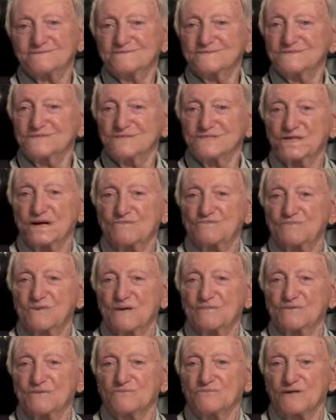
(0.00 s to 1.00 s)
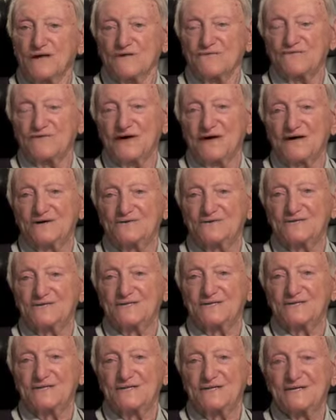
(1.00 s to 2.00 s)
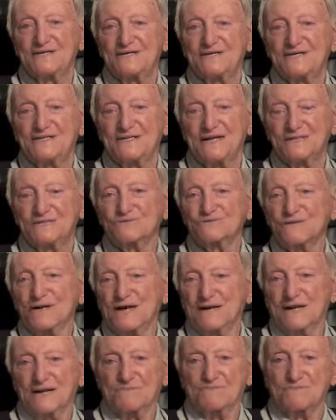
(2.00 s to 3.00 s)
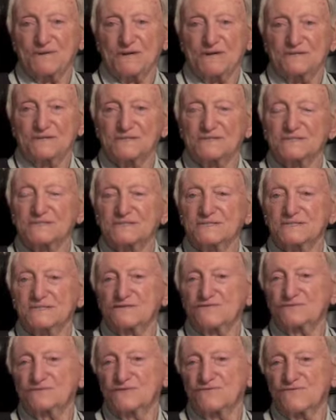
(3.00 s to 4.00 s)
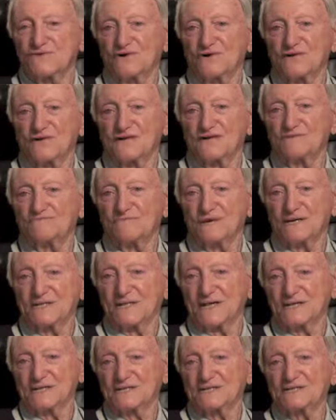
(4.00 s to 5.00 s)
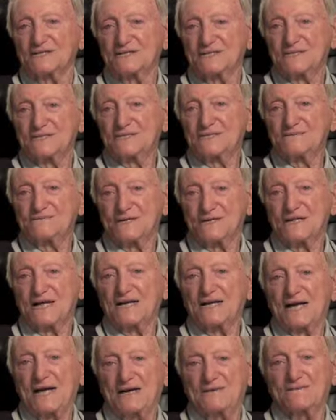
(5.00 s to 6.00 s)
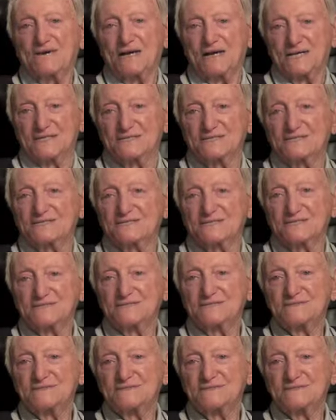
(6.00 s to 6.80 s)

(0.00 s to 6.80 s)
kind of some people, when they found, that's when I got beaten so severely by that by that ham hands.